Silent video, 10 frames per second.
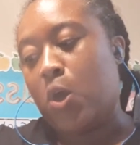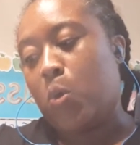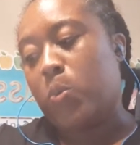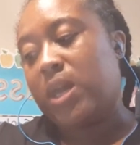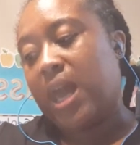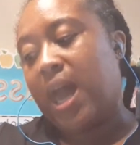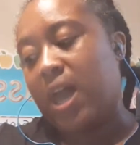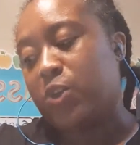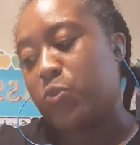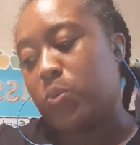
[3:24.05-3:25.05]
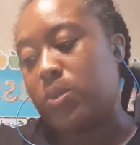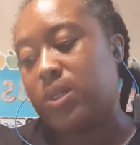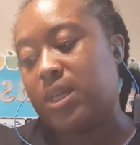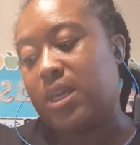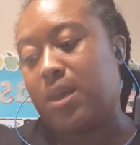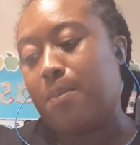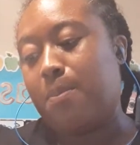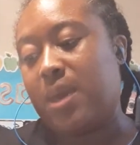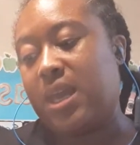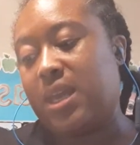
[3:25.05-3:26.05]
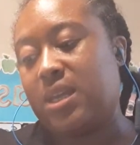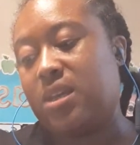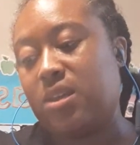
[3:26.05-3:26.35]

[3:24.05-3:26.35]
We actually made